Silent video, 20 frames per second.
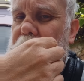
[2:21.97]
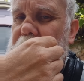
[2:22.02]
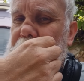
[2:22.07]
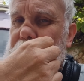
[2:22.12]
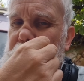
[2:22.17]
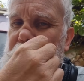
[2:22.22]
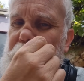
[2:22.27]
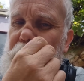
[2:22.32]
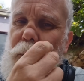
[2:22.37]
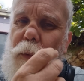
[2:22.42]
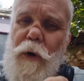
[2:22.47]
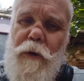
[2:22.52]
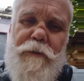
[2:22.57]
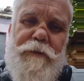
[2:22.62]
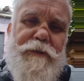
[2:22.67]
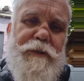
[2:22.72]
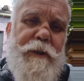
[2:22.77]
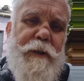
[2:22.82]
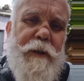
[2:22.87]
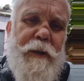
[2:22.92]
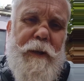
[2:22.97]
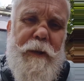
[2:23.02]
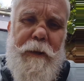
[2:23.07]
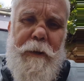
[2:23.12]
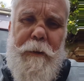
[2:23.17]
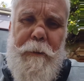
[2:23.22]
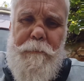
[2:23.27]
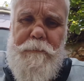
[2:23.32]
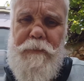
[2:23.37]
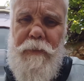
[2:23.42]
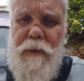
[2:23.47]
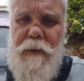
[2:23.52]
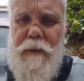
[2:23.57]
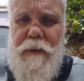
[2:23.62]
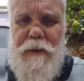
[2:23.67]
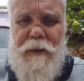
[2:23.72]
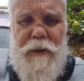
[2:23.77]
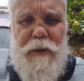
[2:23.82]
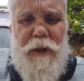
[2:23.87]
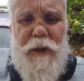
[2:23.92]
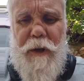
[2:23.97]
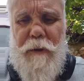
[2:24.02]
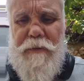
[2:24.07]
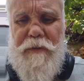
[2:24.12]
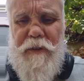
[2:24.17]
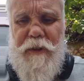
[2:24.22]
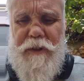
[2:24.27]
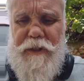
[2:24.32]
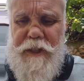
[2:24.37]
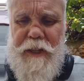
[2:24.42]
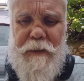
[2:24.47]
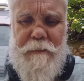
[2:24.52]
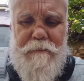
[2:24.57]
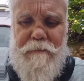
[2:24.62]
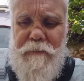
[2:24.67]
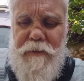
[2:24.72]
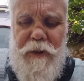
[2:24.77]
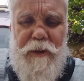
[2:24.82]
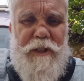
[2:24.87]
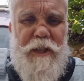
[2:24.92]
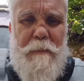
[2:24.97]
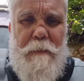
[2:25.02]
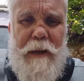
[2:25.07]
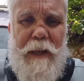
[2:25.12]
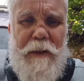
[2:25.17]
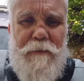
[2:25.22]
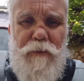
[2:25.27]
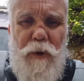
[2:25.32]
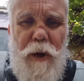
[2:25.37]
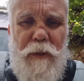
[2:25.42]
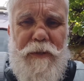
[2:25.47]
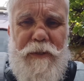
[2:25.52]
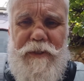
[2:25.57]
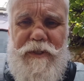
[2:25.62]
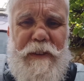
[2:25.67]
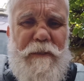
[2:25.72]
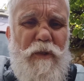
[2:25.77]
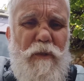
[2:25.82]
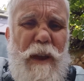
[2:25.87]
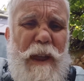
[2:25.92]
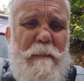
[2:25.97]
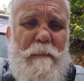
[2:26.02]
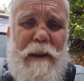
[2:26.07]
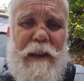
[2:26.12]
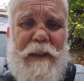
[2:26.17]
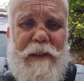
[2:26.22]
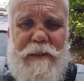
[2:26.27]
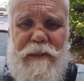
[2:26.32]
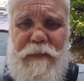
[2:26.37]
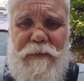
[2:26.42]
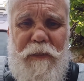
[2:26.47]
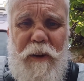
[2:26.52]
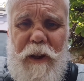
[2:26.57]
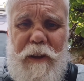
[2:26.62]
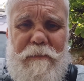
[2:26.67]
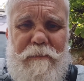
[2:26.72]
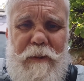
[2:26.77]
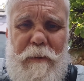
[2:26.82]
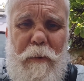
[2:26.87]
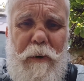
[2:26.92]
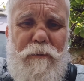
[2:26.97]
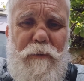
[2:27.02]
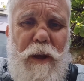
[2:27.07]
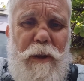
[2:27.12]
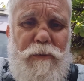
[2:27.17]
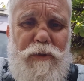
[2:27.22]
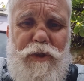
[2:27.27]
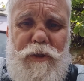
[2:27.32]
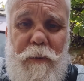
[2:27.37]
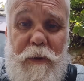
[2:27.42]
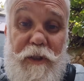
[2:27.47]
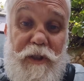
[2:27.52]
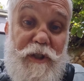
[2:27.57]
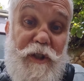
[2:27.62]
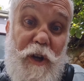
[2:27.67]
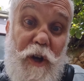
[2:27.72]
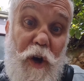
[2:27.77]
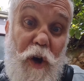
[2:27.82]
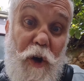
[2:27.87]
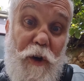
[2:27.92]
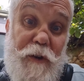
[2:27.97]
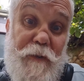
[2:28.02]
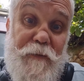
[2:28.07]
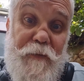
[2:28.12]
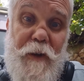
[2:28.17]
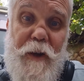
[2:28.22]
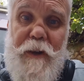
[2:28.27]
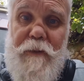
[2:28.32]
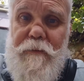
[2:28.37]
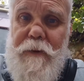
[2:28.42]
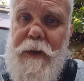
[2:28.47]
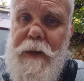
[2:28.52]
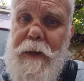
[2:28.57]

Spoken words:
why you might want, you know, 30 million rather than 7 or 8 million to fight Lamont Roach, which is a harder fight,